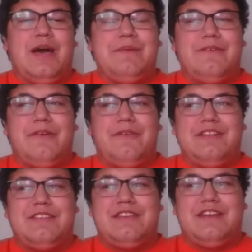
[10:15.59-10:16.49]
about what
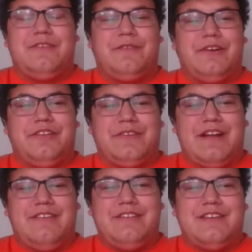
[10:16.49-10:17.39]
we see in the world
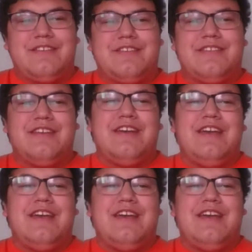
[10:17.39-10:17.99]
around us.